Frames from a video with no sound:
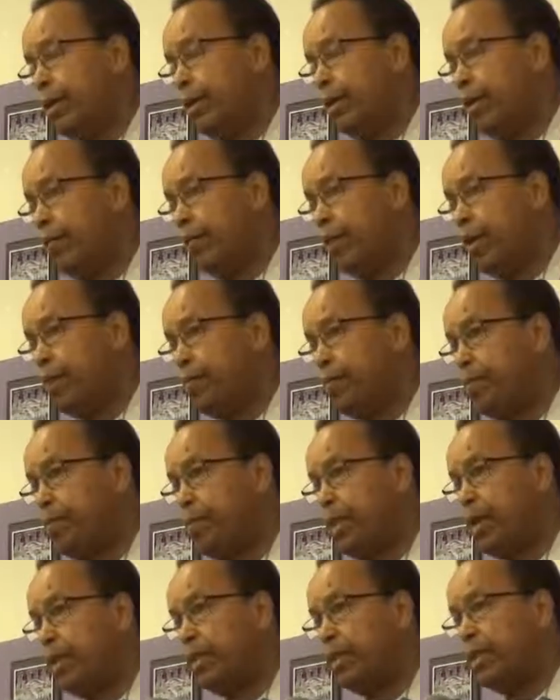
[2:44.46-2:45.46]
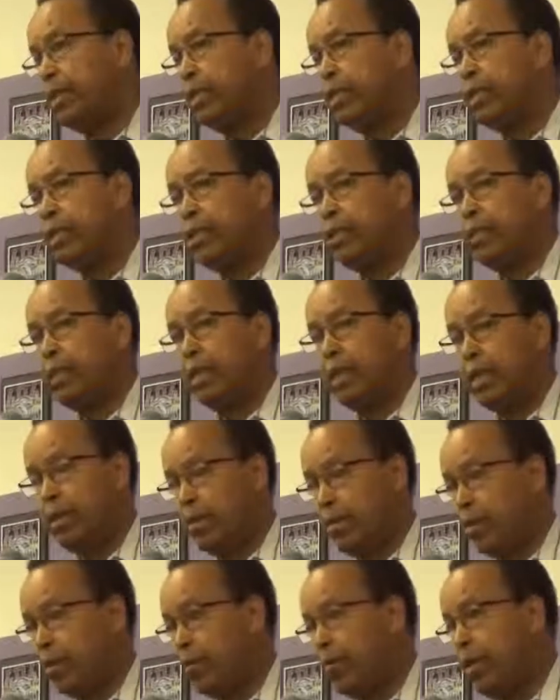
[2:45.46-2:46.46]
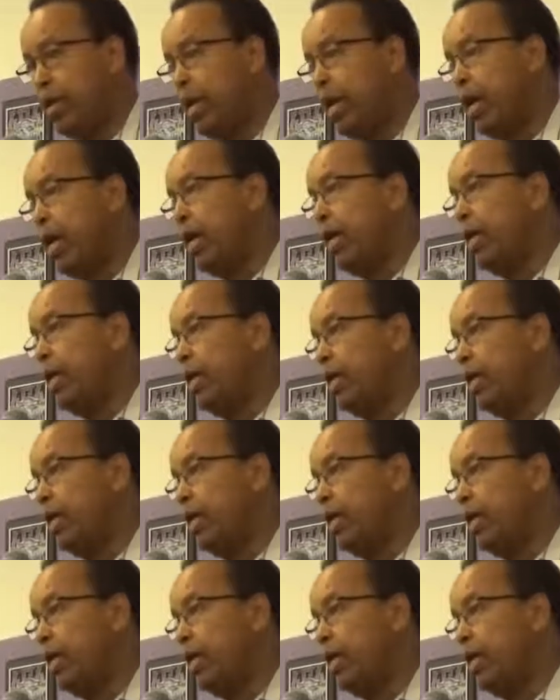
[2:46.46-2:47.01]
developments in Oromia,